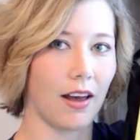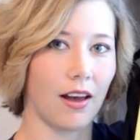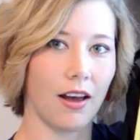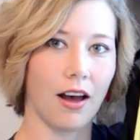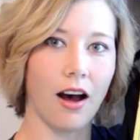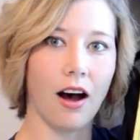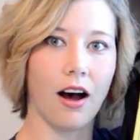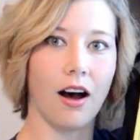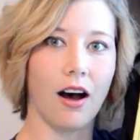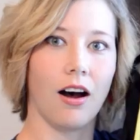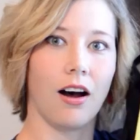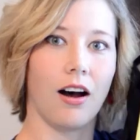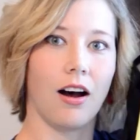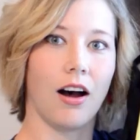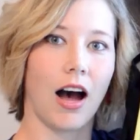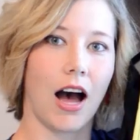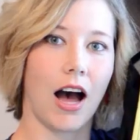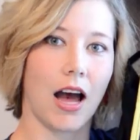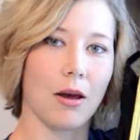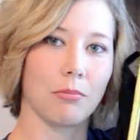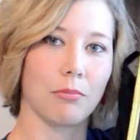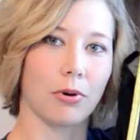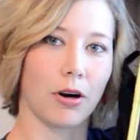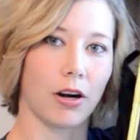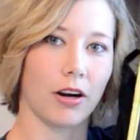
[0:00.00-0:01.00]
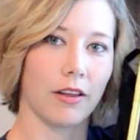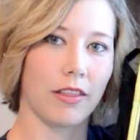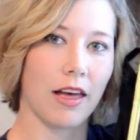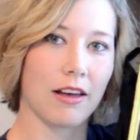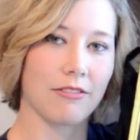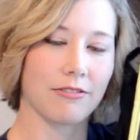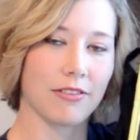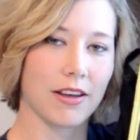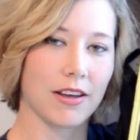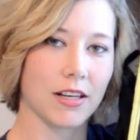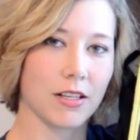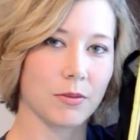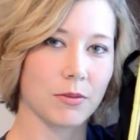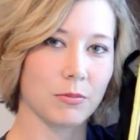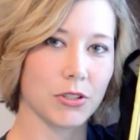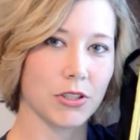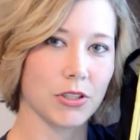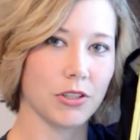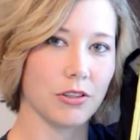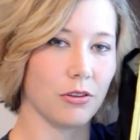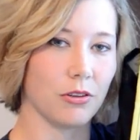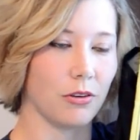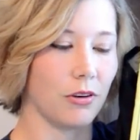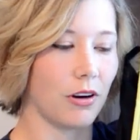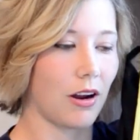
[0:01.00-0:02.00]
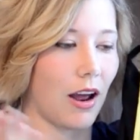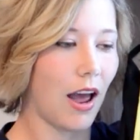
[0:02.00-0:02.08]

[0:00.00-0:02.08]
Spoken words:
oh, I'm part of that fandom too.